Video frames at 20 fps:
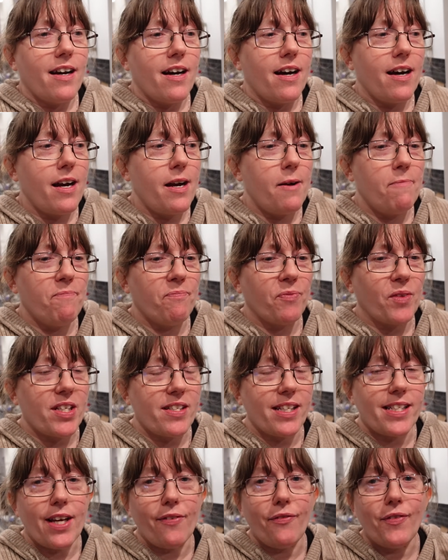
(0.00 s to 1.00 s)
Because
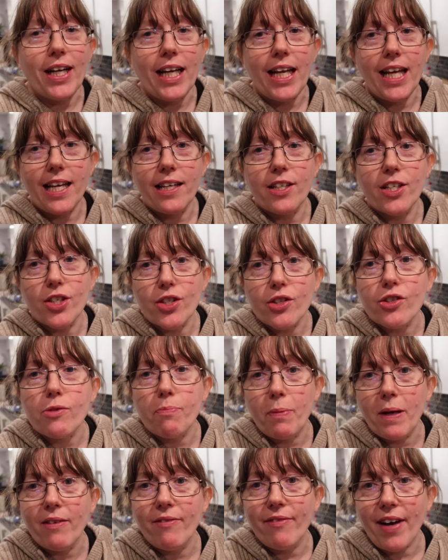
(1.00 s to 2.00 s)
I definitely heard a
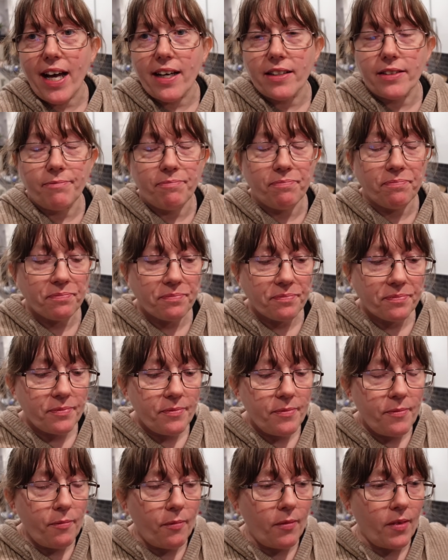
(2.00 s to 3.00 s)
dustbin van.
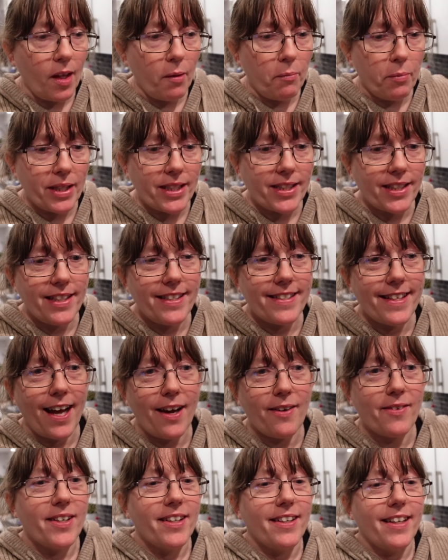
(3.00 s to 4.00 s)
But it turns
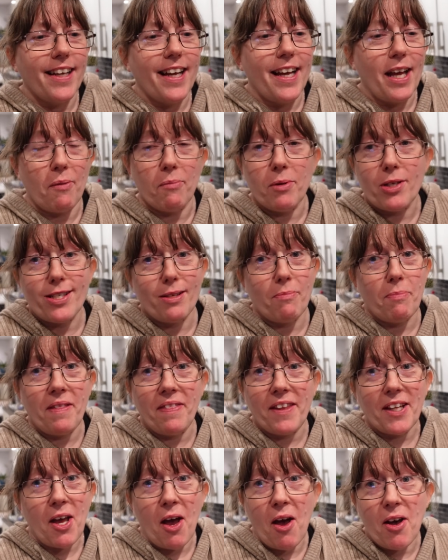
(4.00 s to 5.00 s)
out it must have been
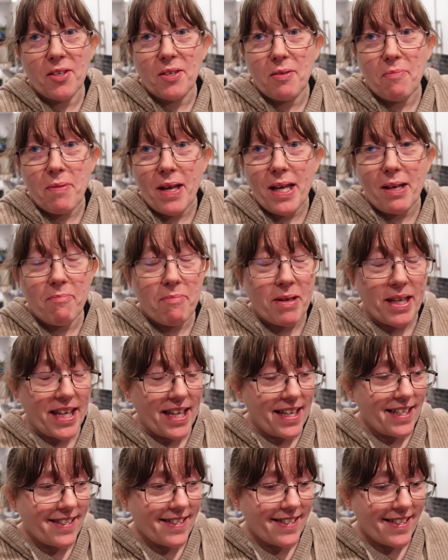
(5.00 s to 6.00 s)
the garden bin
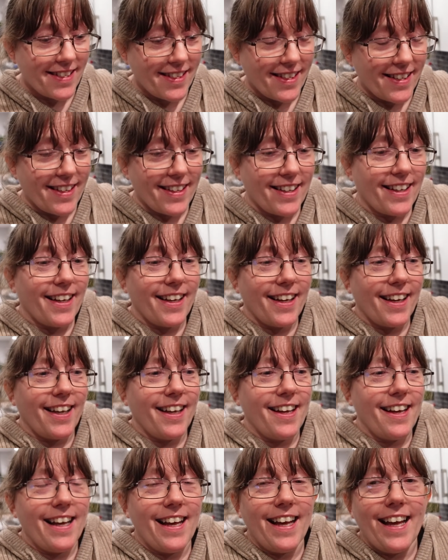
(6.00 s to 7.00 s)
because
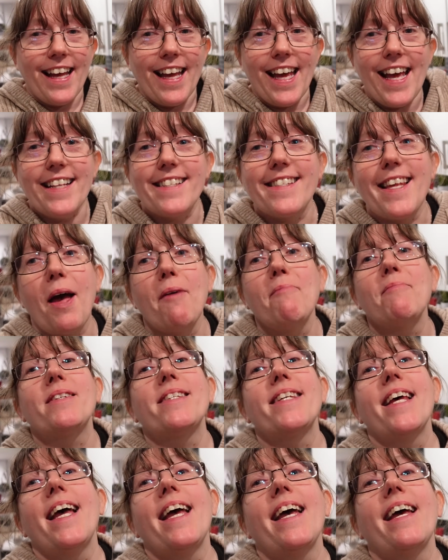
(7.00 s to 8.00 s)
it's
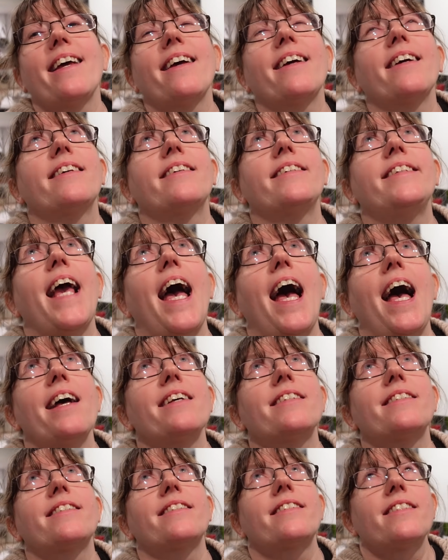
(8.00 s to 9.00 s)
empty.
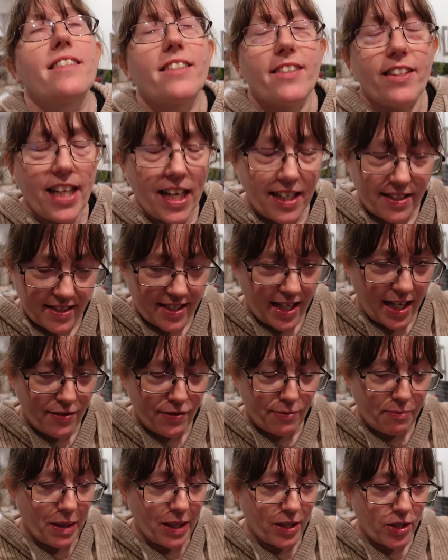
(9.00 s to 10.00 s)
Yes. So that
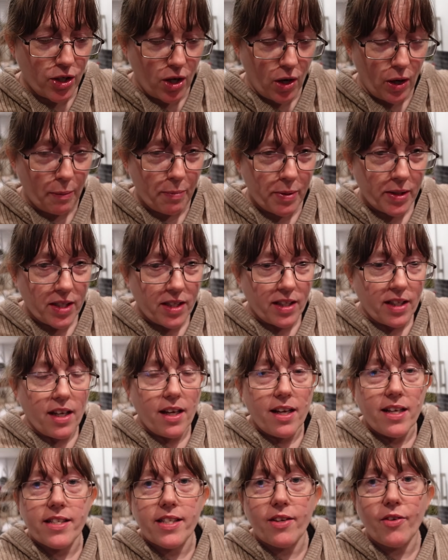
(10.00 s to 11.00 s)
saves me a job.
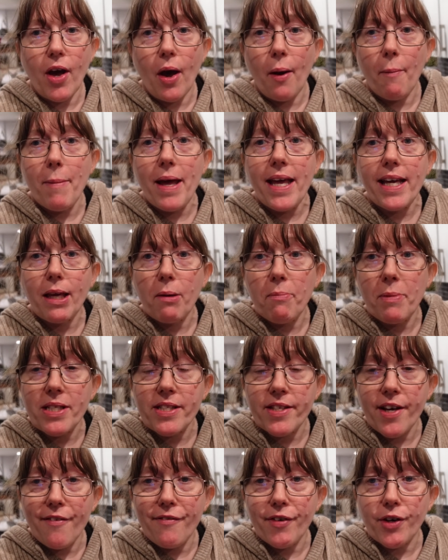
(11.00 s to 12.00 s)
So now I'm making
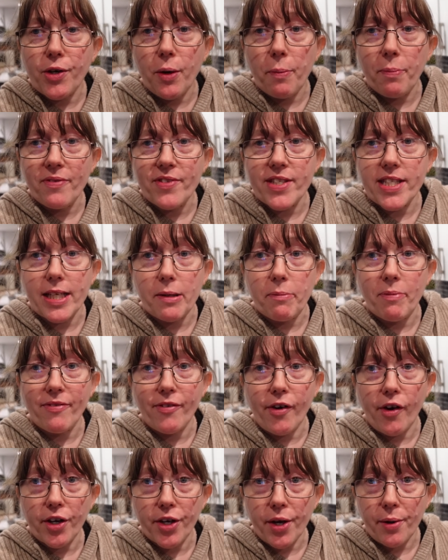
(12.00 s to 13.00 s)
myself a cup of tea
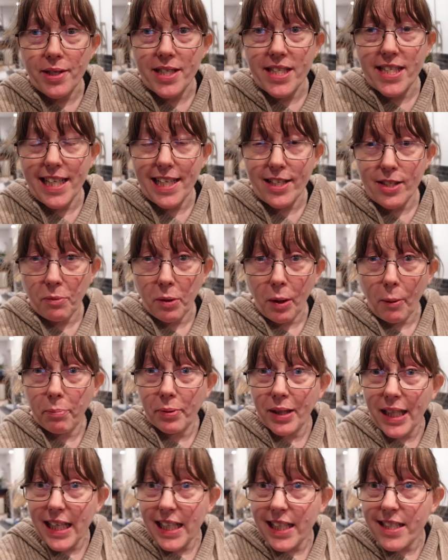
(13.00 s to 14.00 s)
before I go and teach. I'm
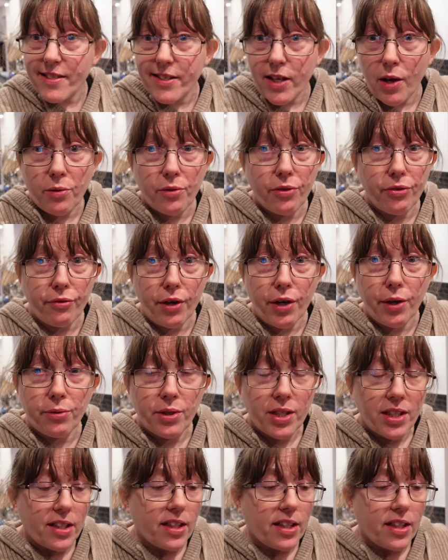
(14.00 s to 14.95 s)
completely soaked through